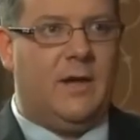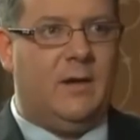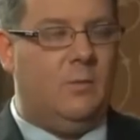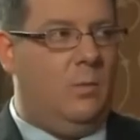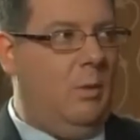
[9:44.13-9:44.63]

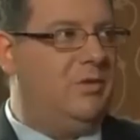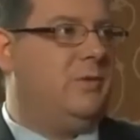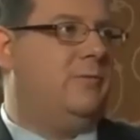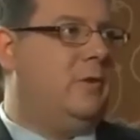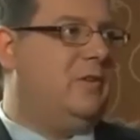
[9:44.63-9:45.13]
And what was
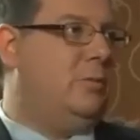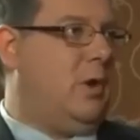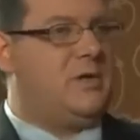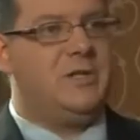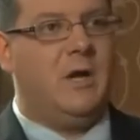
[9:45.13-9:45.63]
your first
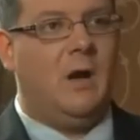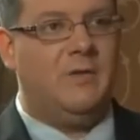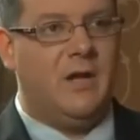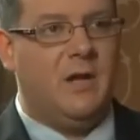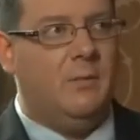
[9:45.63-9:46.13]
impression of
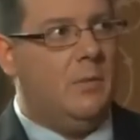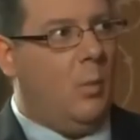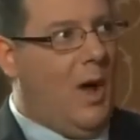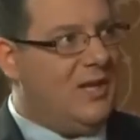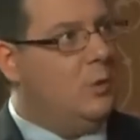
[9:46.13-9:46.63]
him
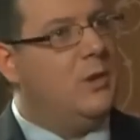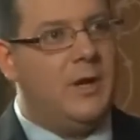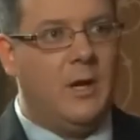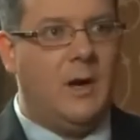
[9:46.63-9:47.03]
while you were there?